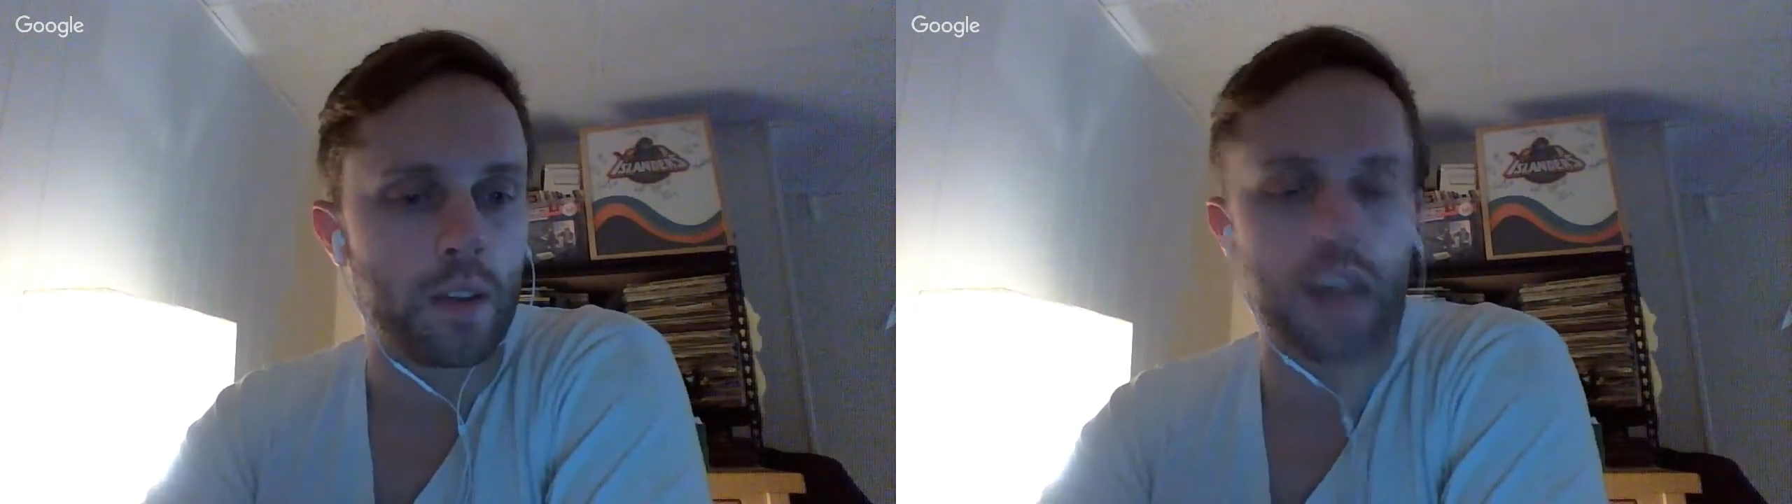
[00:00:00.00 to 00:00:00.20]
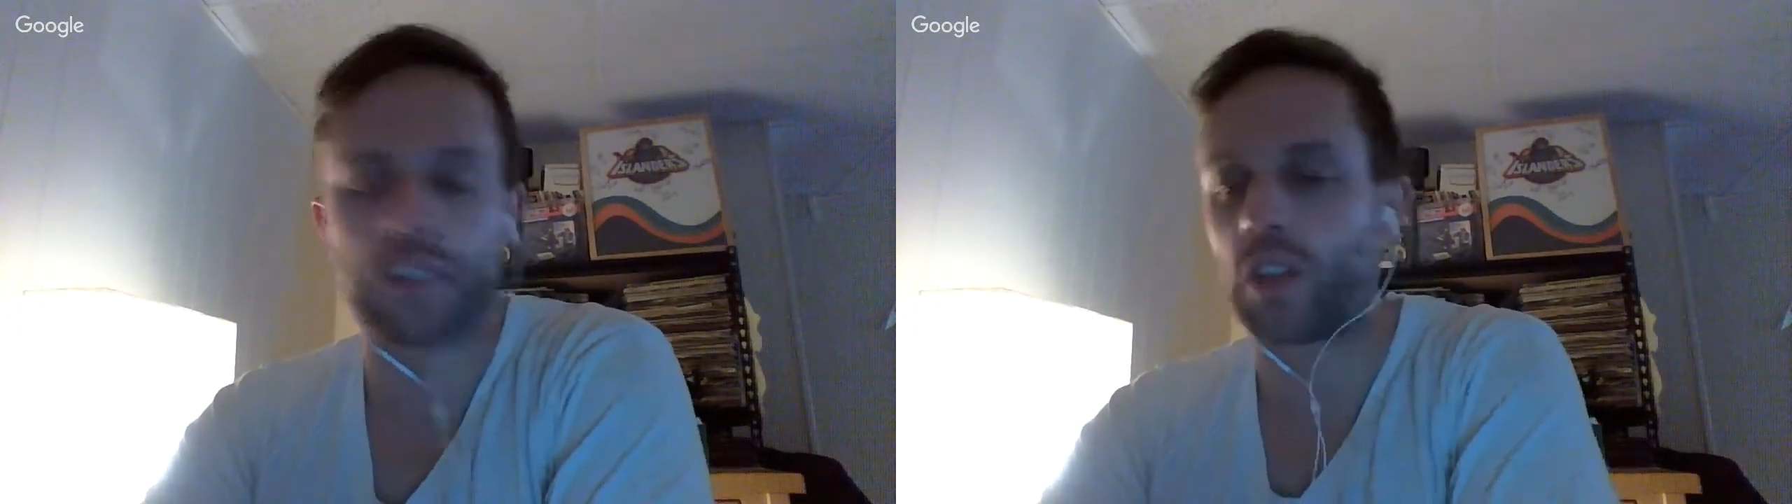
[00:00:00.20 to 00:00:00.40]

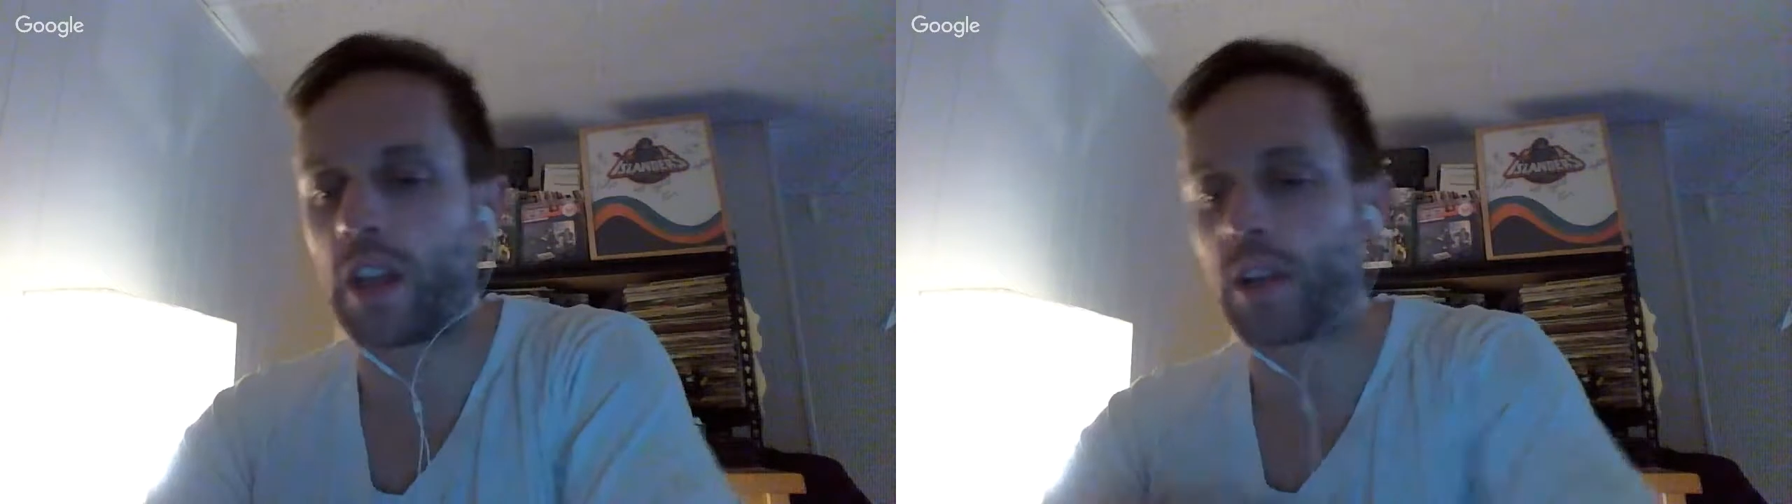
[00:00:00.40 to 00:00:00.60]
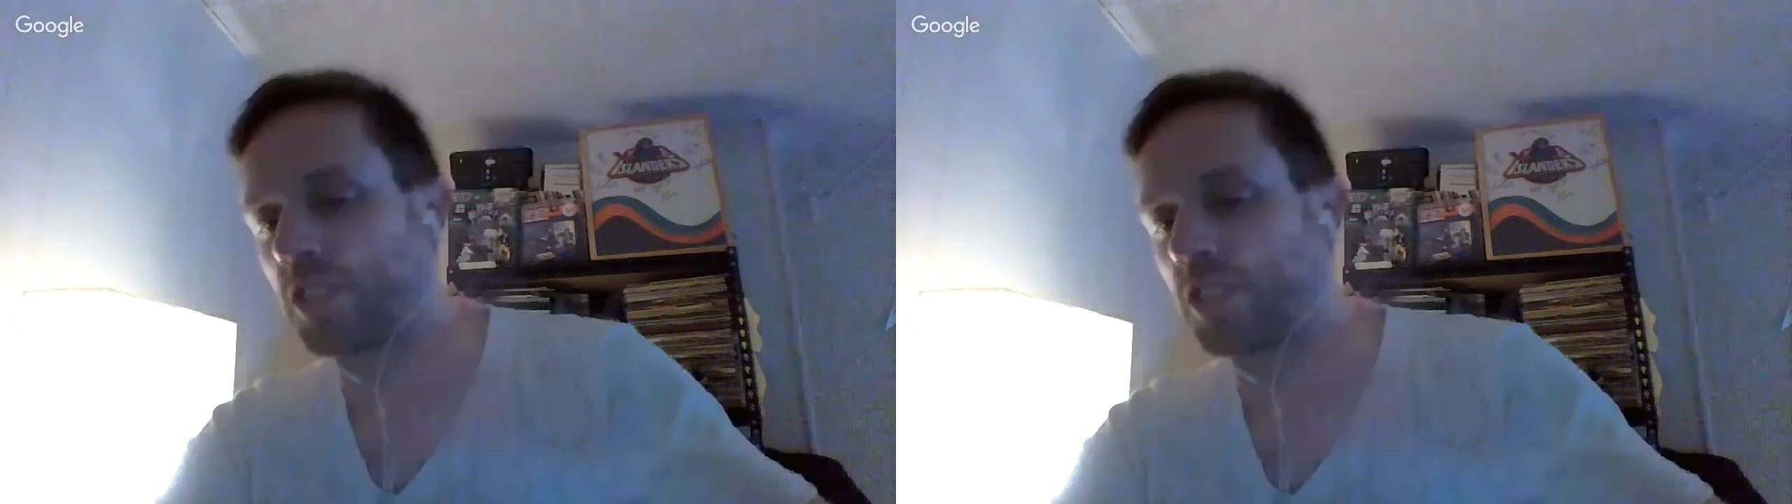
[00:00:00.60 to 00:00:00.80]
Yeah,
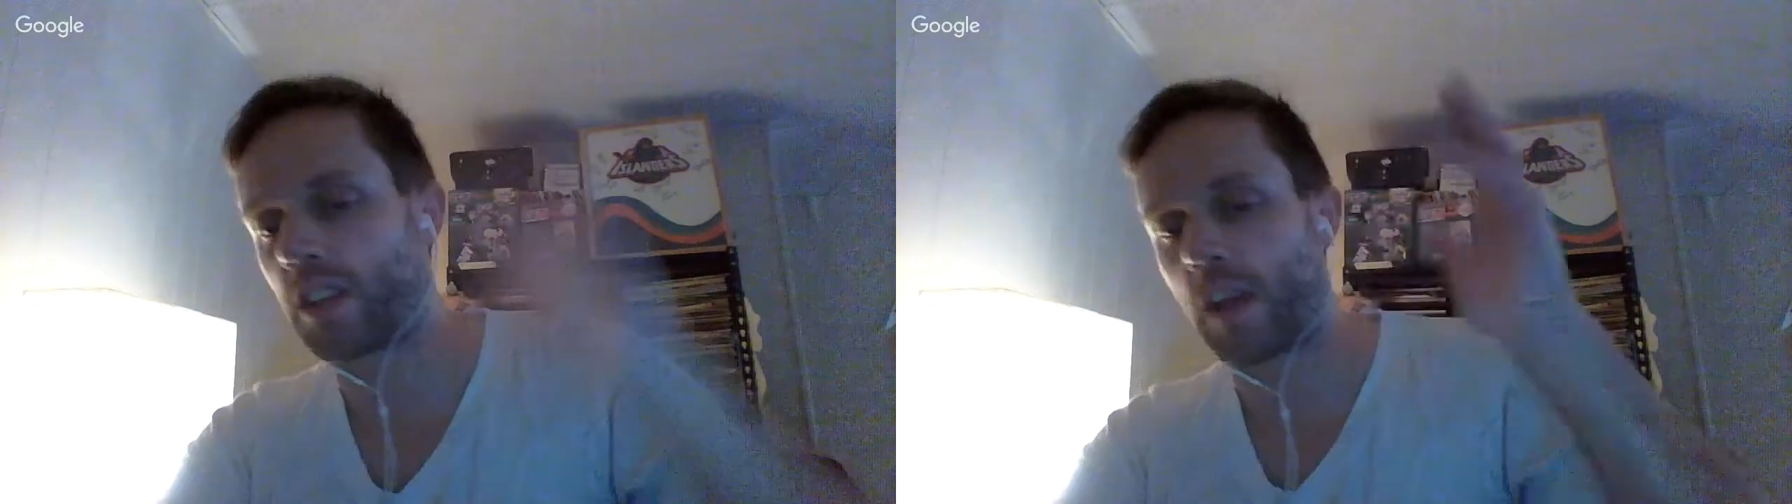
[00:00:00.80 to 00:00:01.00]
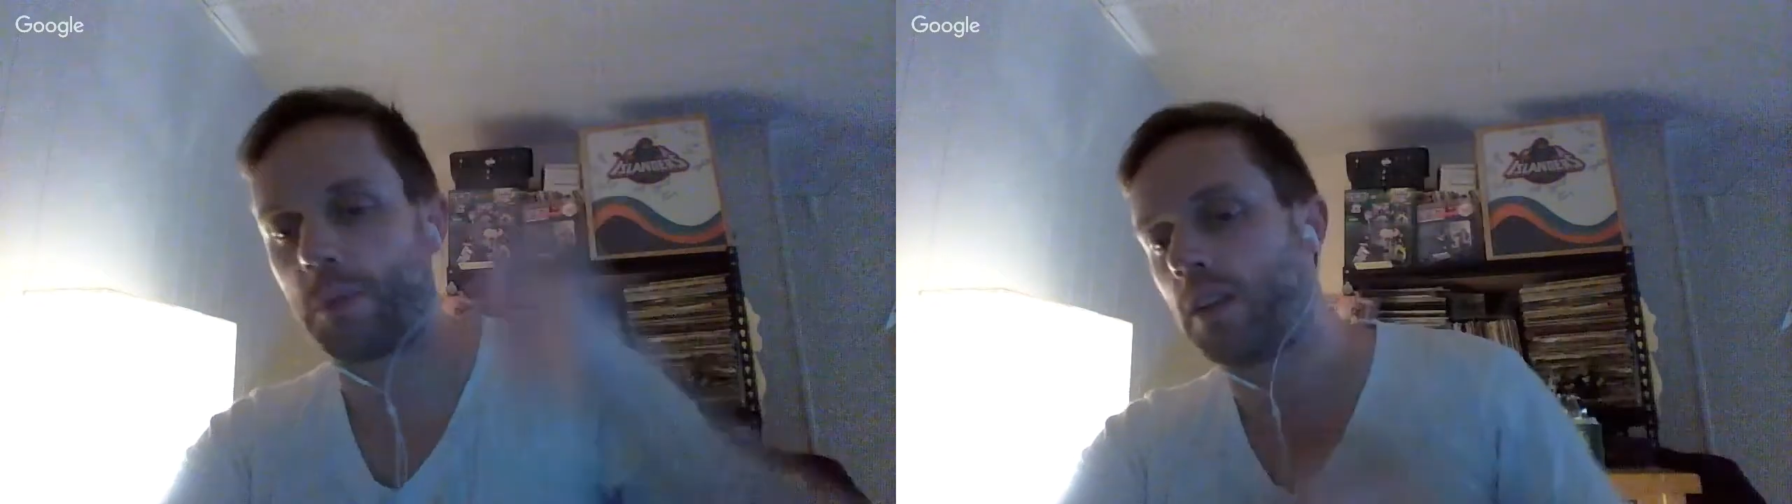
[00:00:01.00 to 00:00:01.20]
so what's a
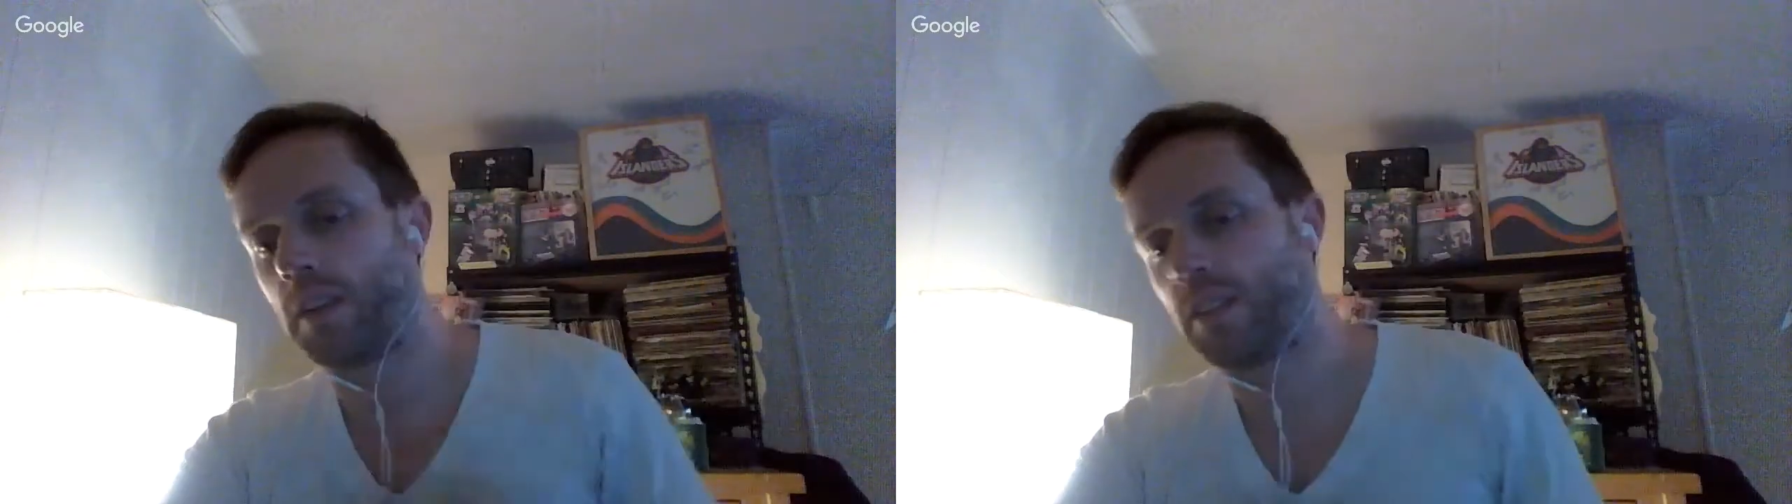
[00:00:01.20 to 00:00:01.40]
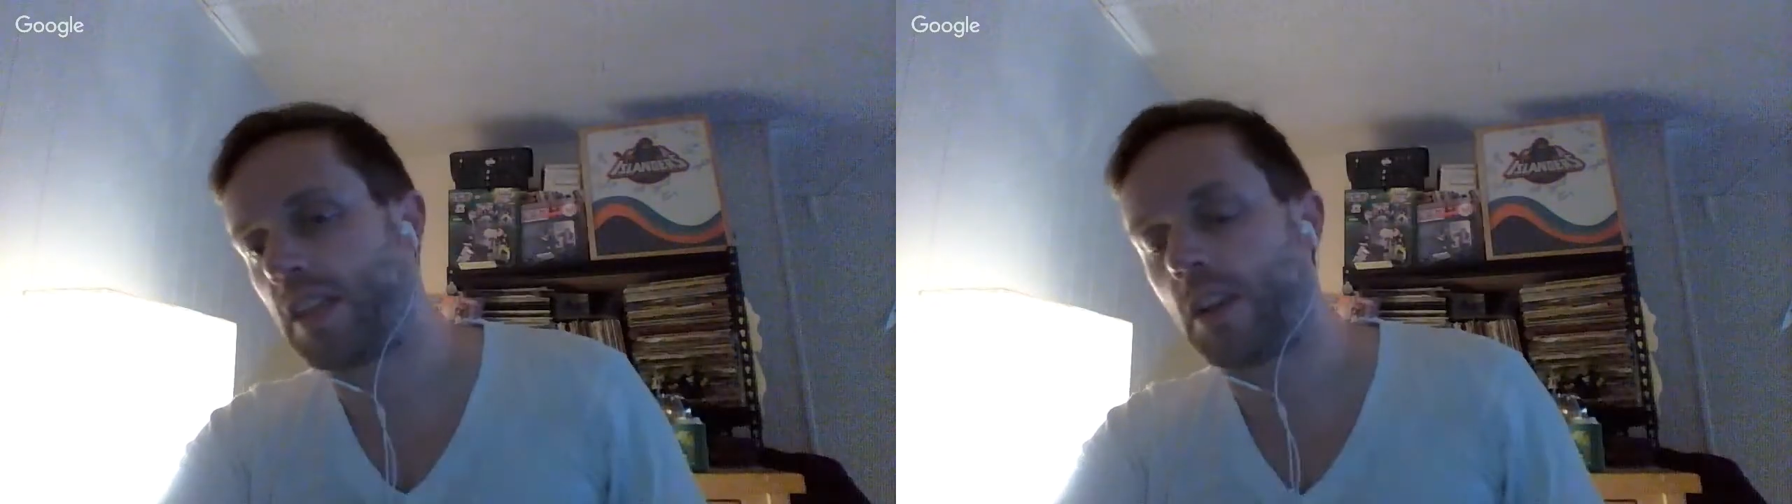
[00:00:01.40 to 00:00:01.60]
couple
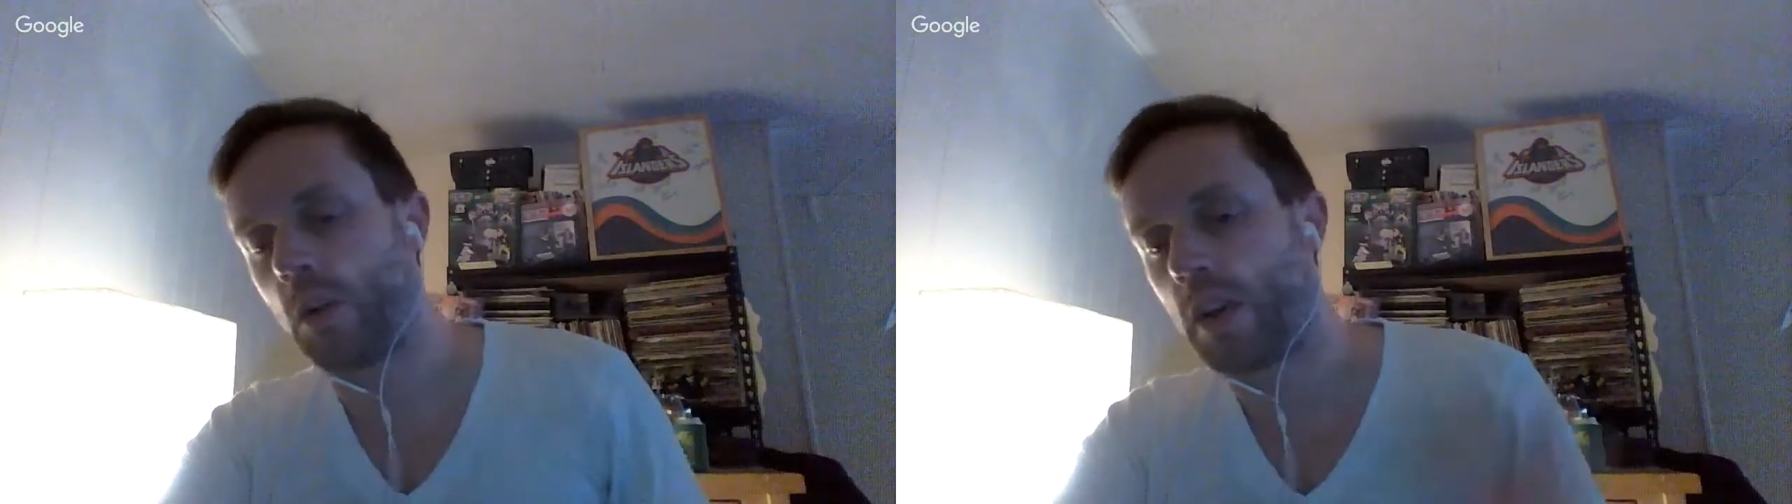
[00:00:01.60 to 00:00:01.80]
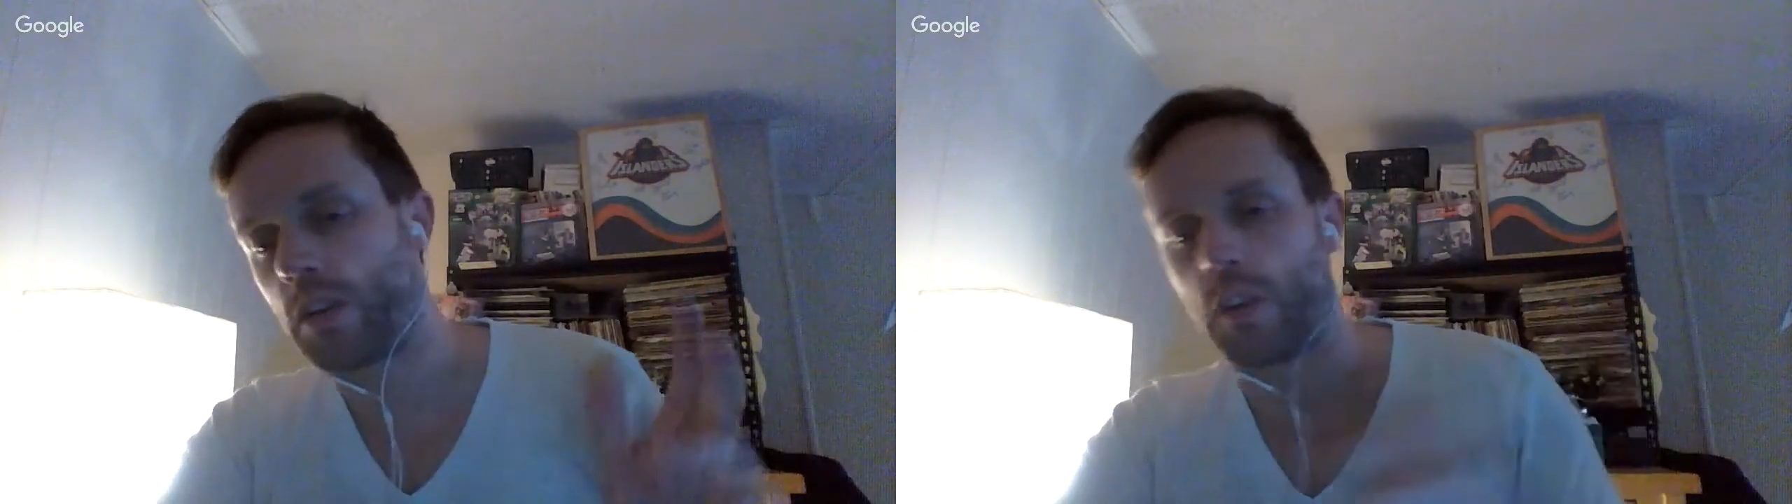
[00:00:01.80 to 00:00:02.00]
of takeaways